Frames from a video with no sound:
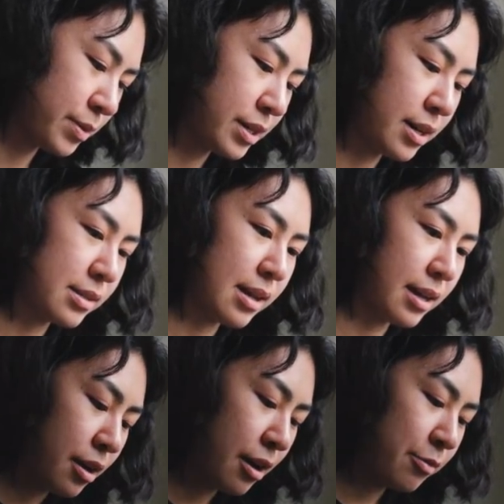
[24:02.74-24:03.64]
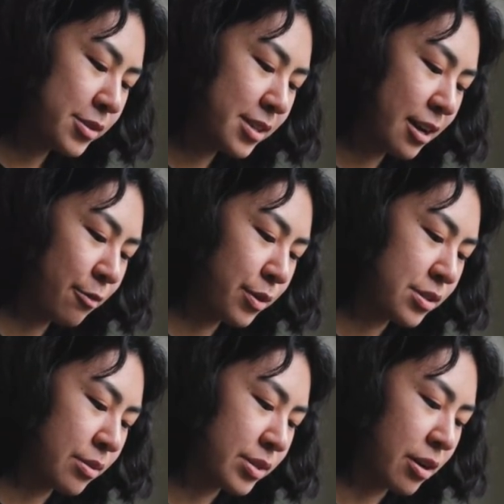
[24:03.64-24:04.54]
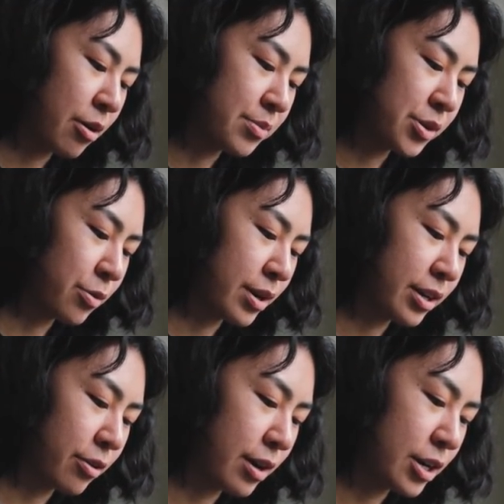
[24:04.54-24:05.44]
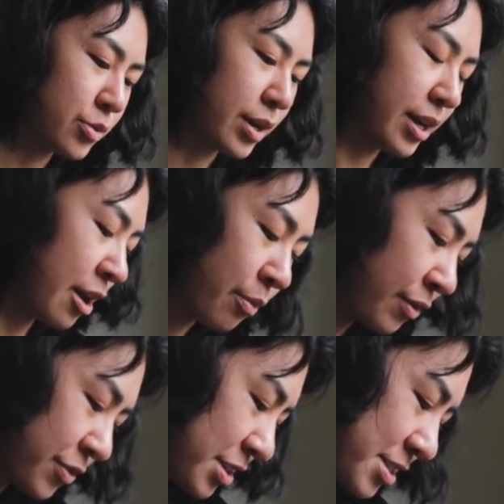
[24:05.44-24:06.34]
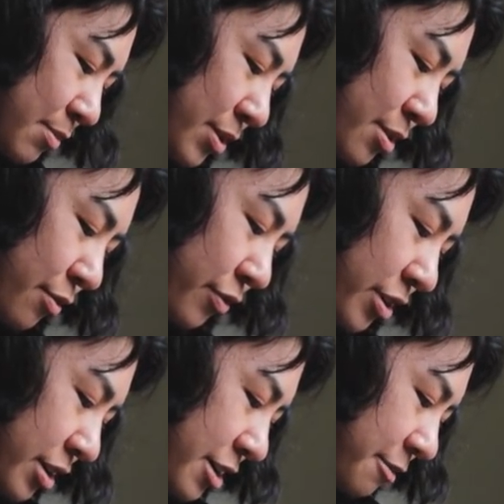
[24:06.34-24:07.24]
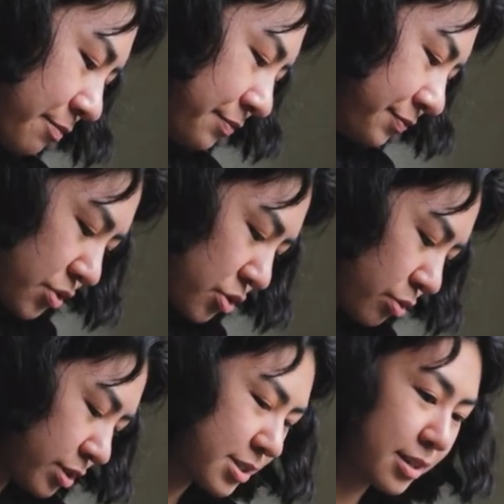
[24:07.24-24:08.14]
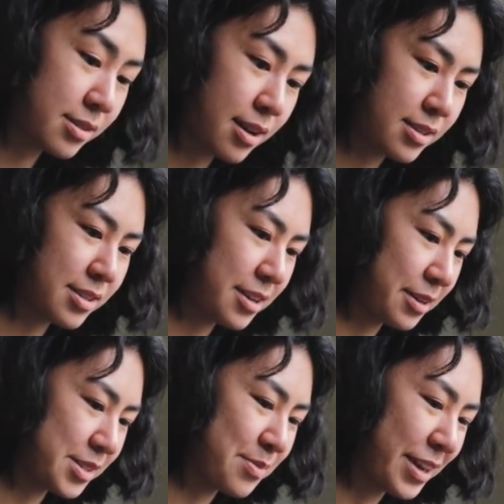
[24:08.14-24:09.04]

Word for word: because I, I was the kind of person that was like, oh, I'm so ready to graduate. I can't wait for this to be over. Um, school is exhausting. It's